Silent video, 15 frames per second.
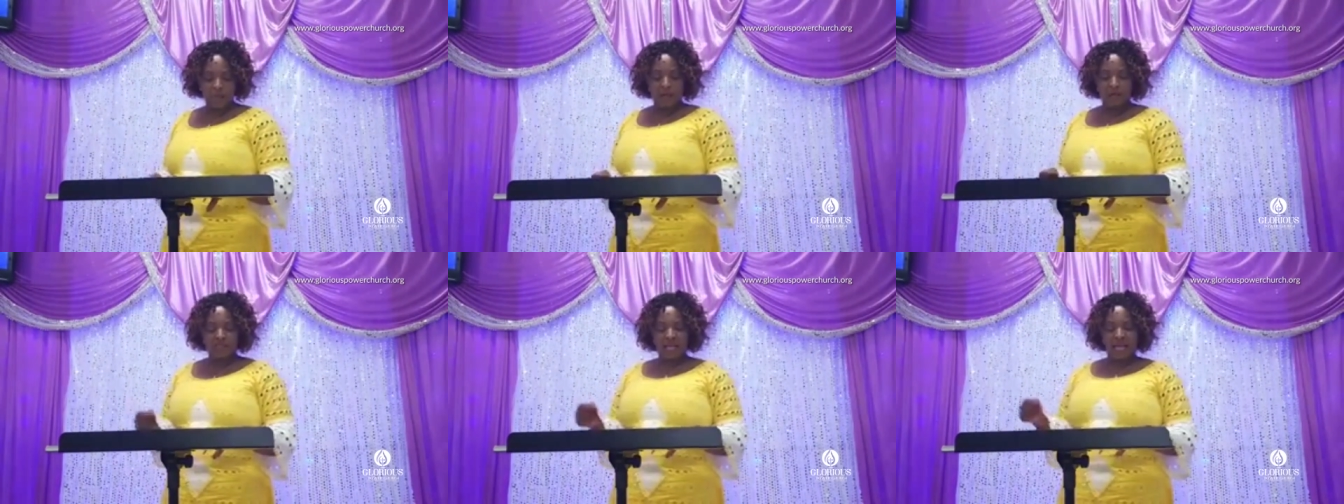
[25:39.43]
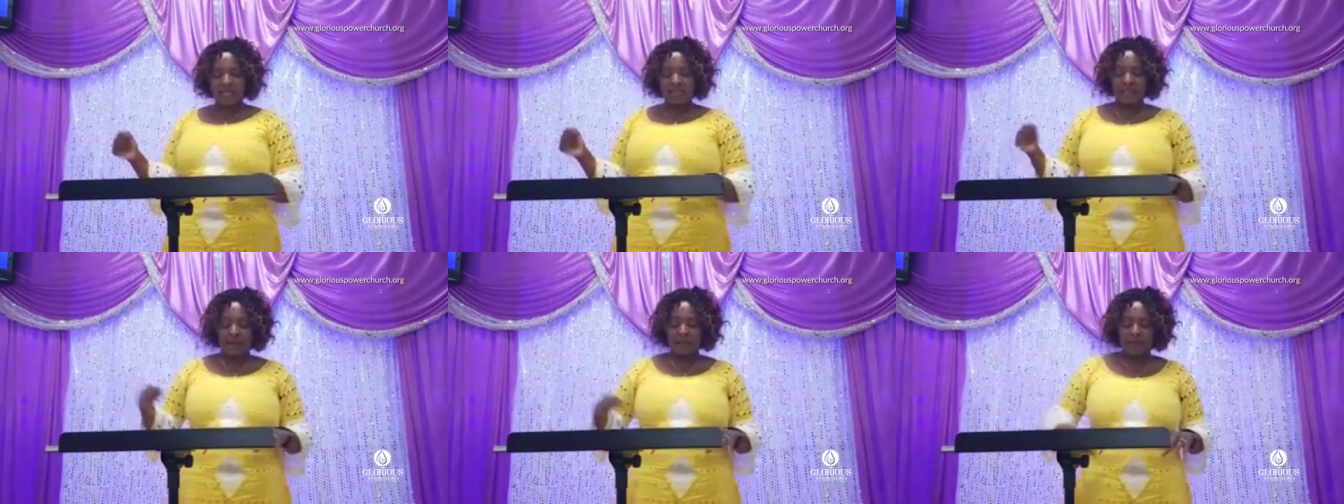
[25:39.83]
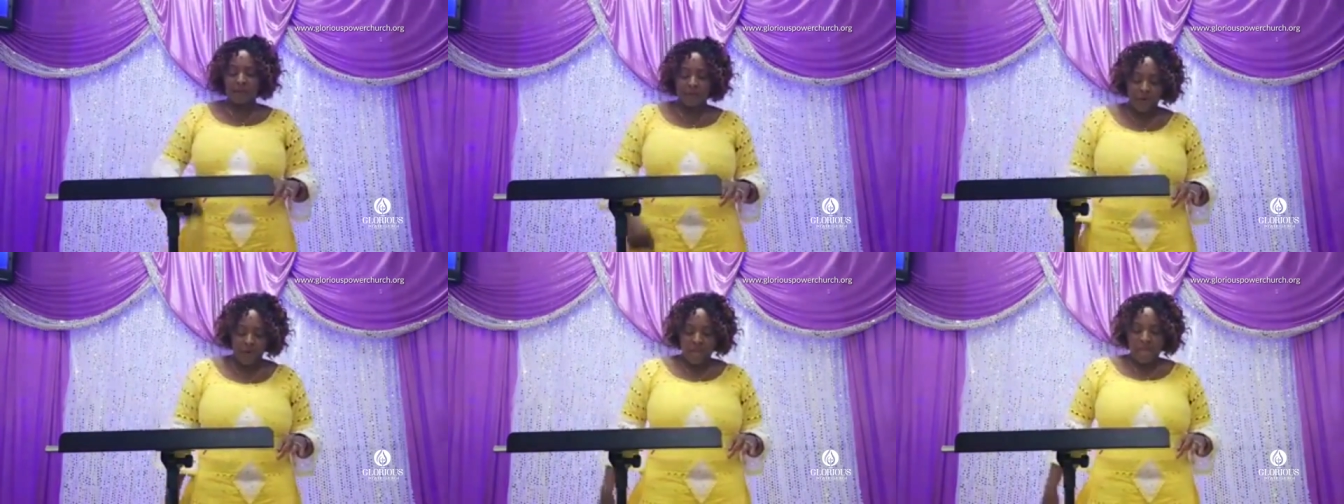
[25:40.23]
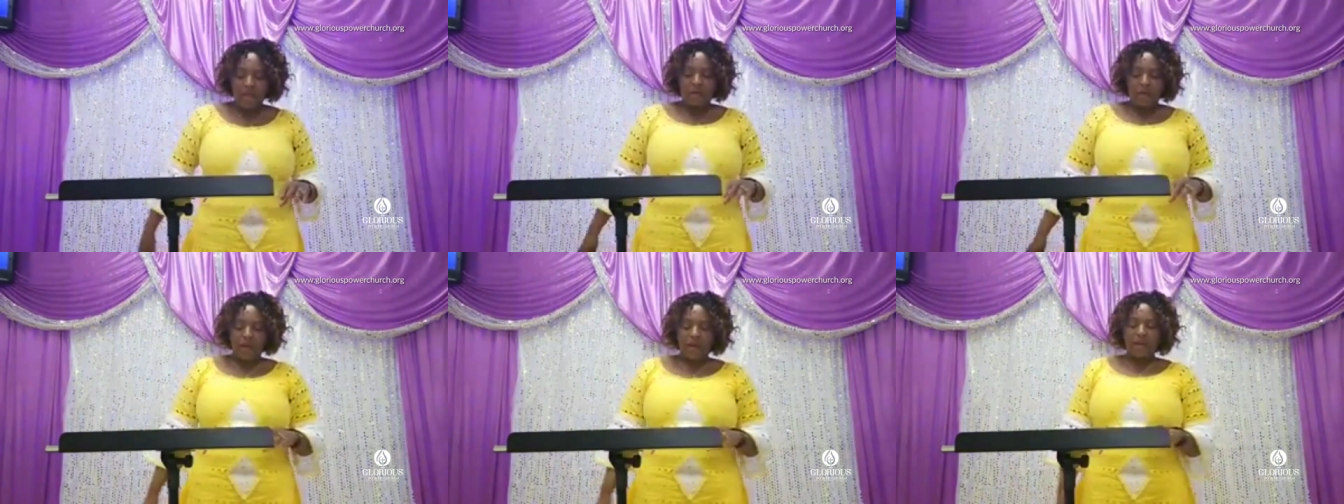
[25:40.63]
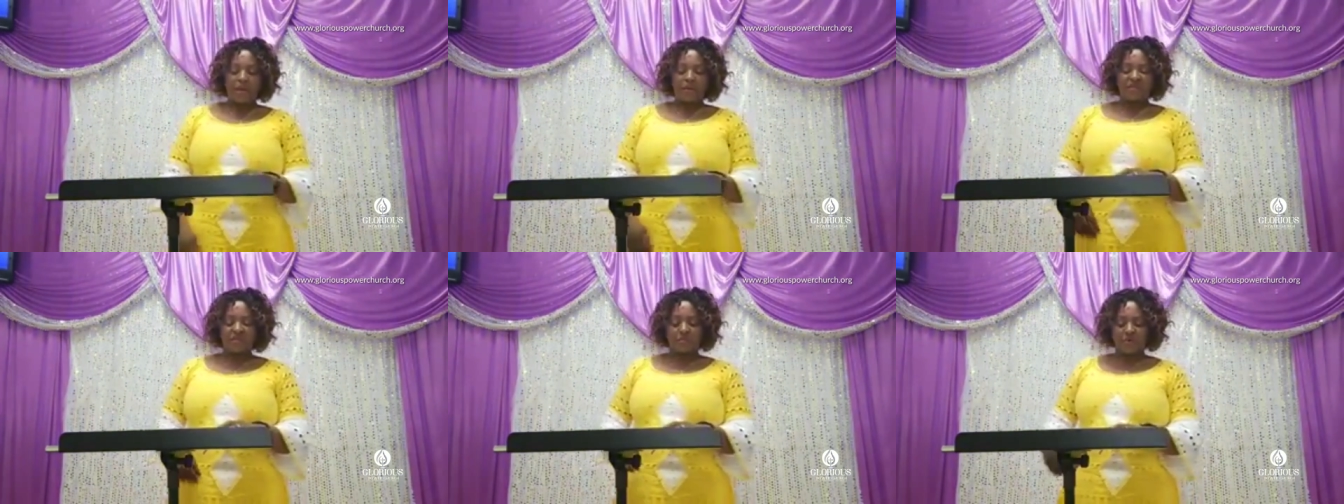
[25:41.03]
I was telling the people, when
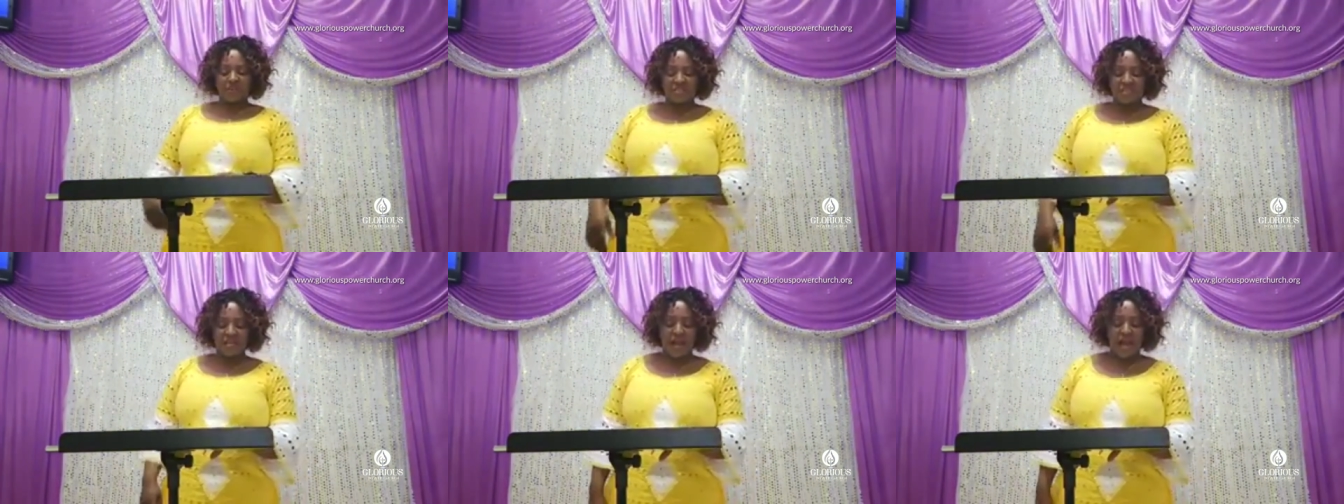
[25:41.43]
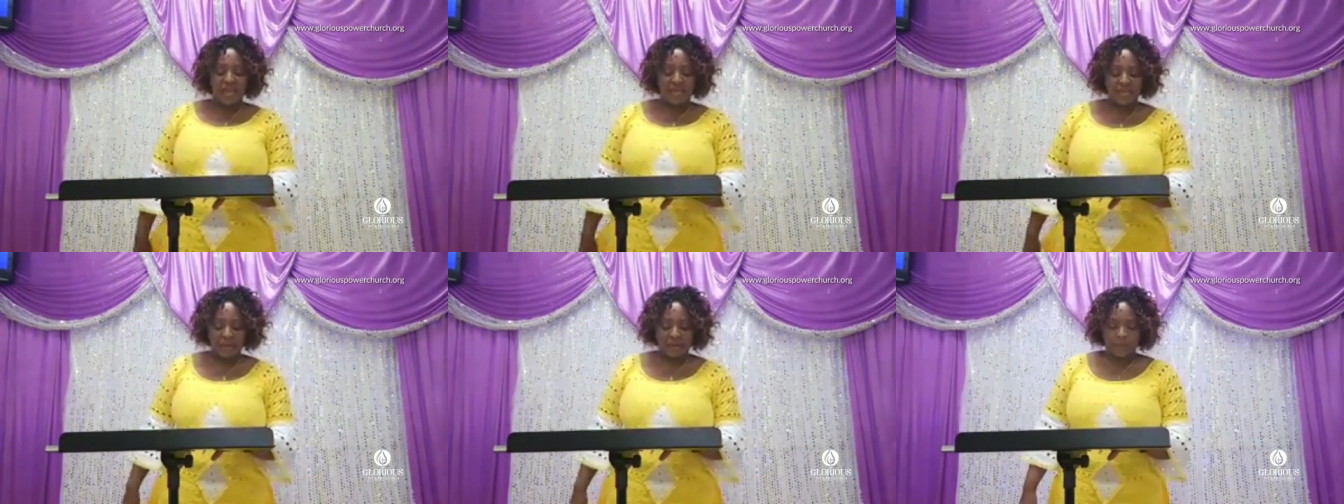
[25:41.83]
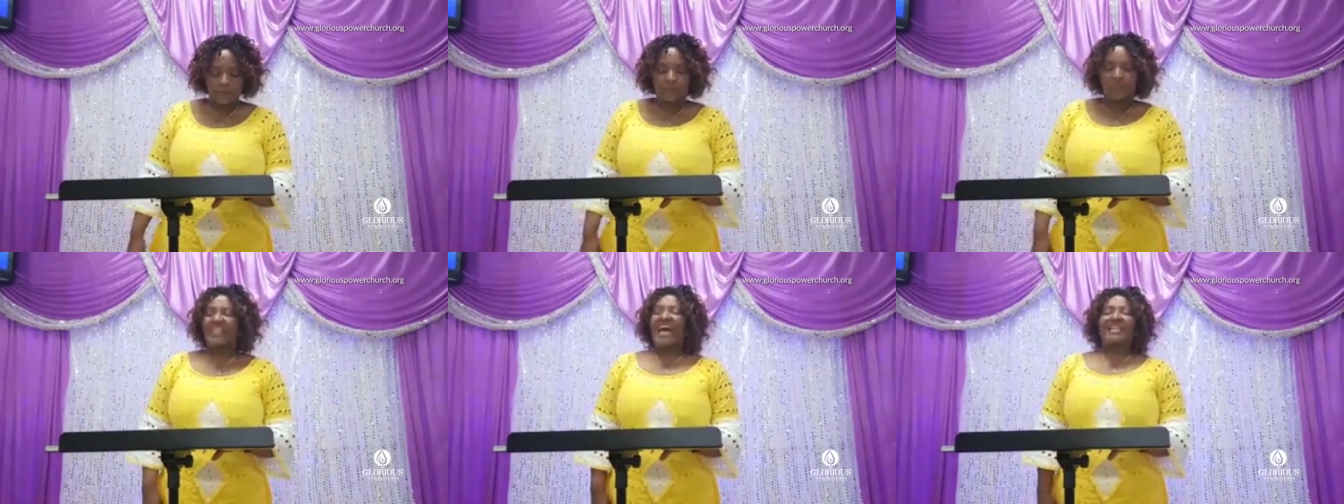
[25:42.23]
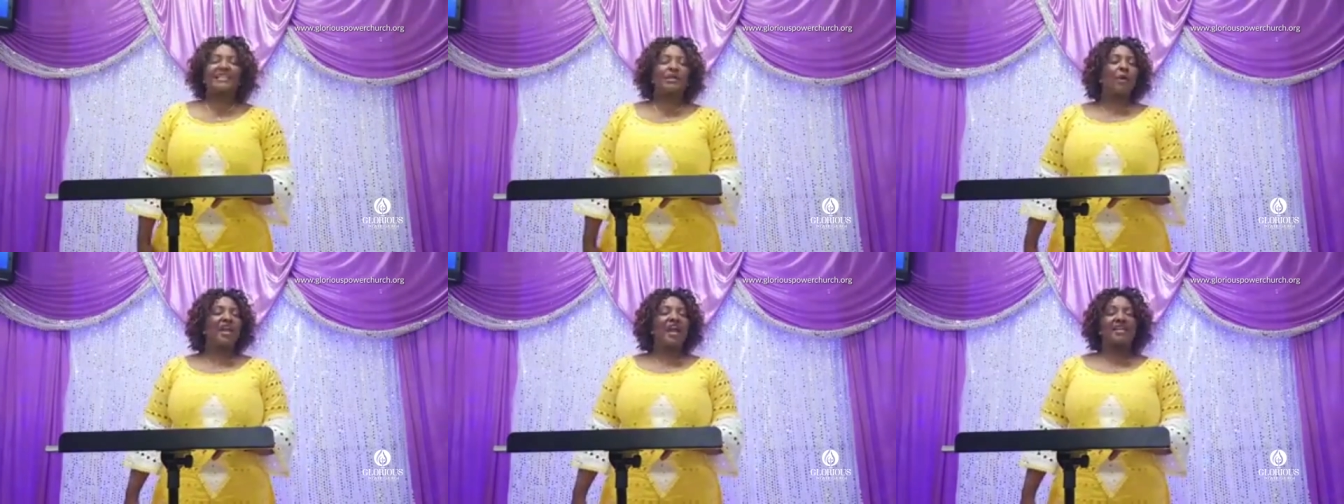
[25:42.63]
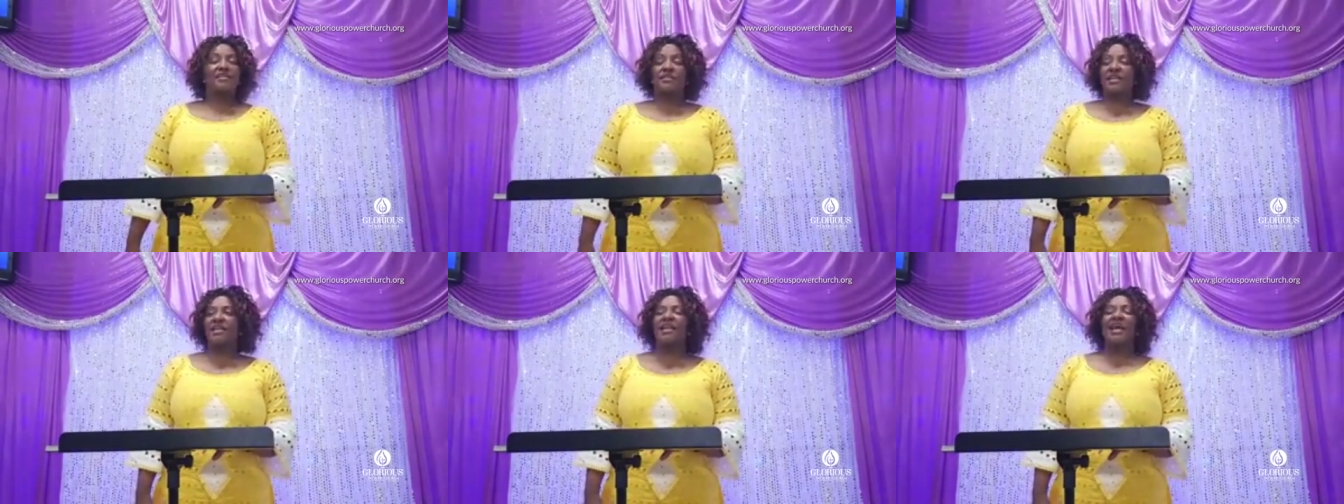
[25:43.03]
I was preaching earlier that when I
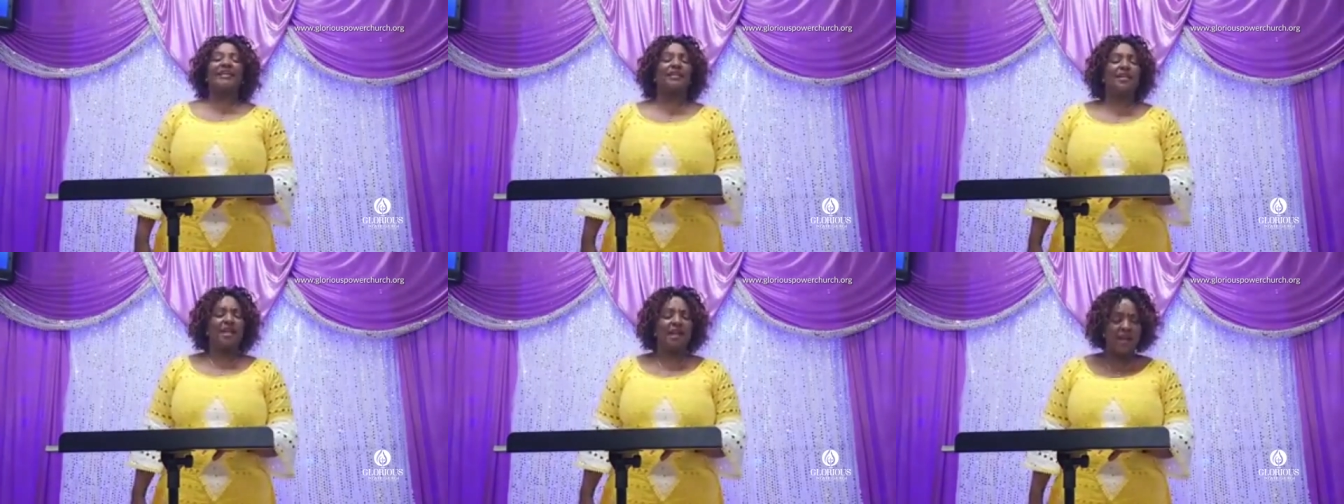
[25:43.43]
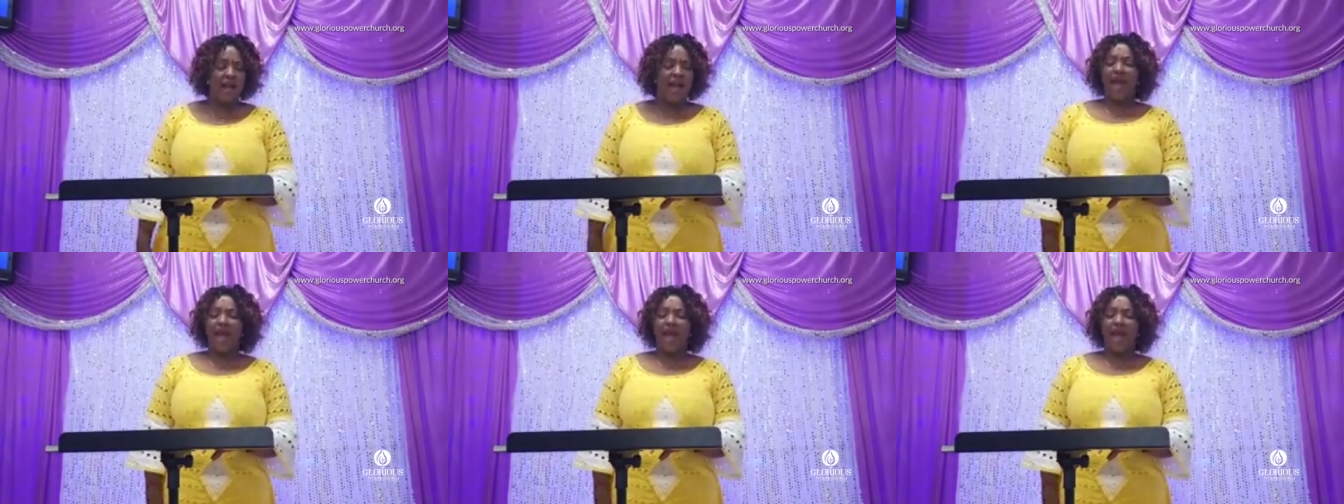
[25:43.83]
see lightning,